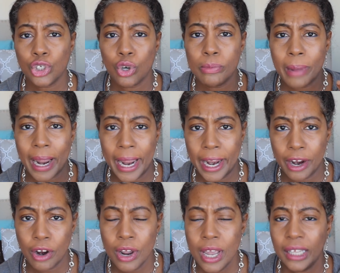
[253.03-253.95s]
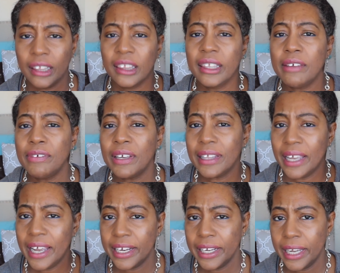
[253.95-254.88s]
on my hair, leaving the
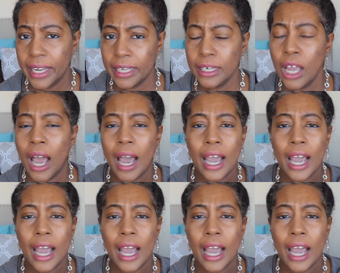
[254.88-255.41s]
henna in.